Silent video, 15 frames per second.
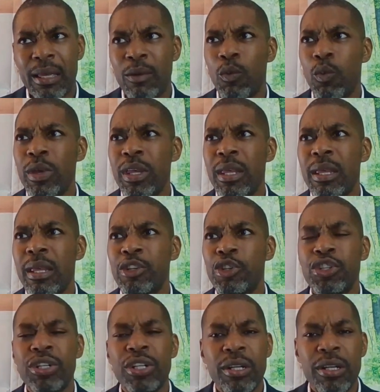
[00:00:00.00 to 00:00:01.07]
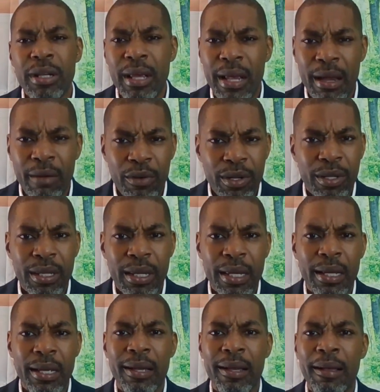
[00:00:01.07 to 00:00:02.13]
We shared
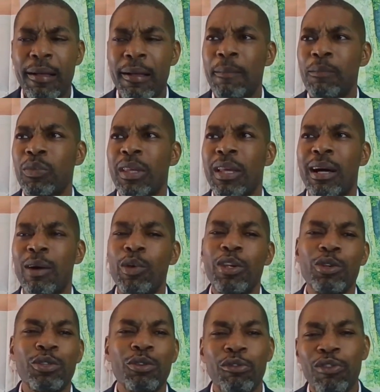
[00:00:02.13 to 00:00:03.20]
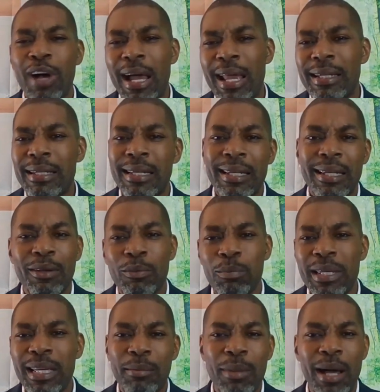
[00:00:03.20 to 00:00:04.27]
everything. We used to fight.
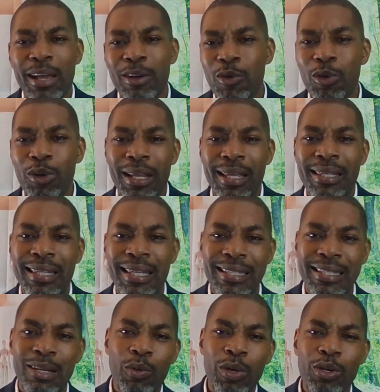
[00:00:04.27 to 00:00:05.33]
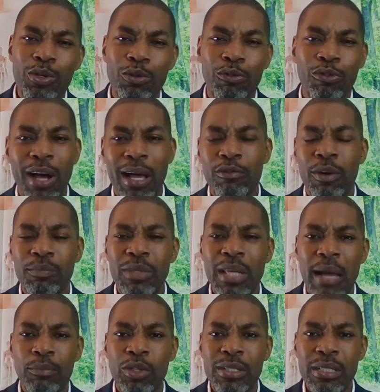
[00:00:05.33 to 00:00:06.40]
Me and my oldest sister. We used to fight from
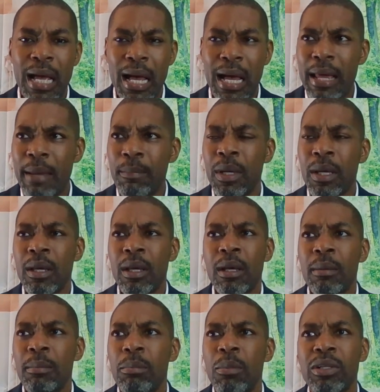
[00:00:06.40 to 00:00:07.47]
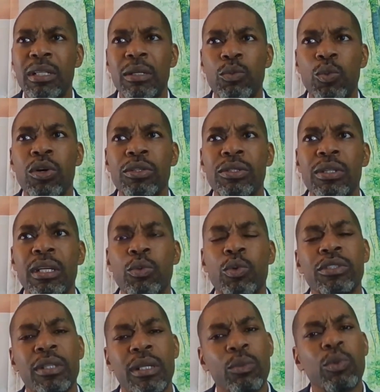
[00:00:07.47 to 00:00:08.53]
time to time, but it was
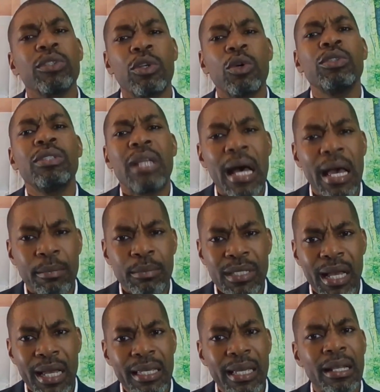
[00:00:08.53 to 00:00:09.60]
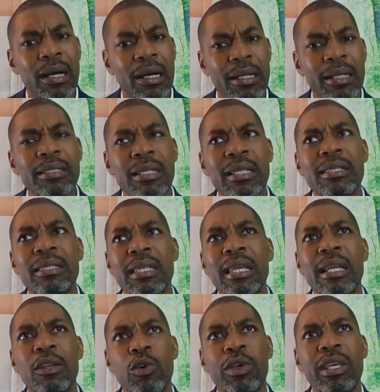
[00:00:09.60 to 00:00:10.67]
good times. I can honestly
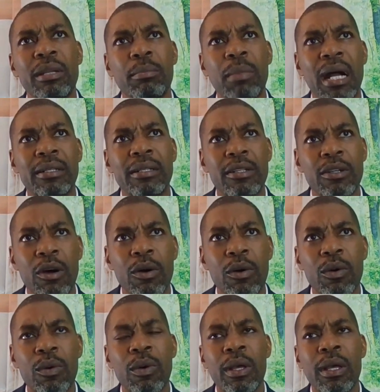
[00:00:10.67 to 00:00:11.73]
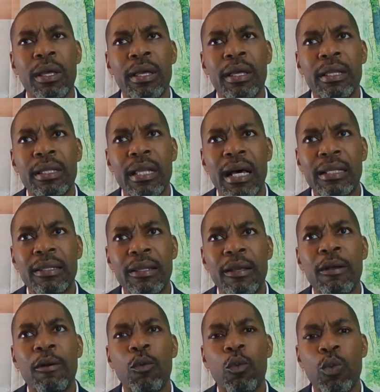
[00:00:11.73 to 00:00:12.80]
say, looking back now, that
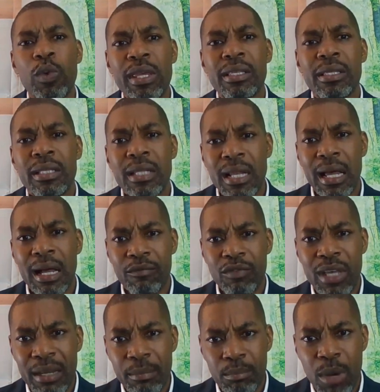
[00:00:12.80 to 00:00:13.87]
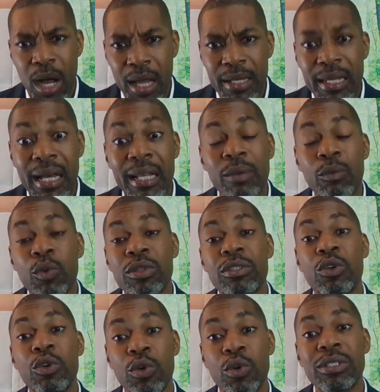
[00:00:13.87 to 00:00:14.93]
we still have that bond, and it was
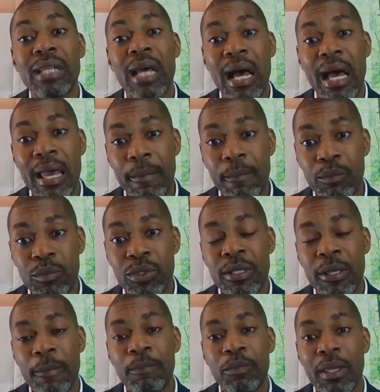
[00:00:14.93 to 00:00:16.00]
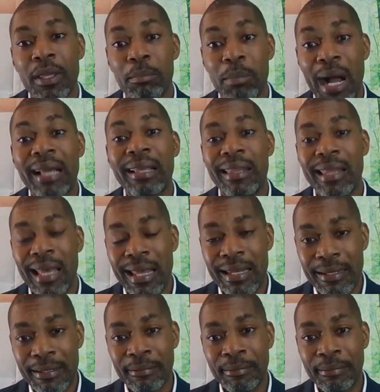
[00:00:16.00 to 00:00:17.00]
good times back then.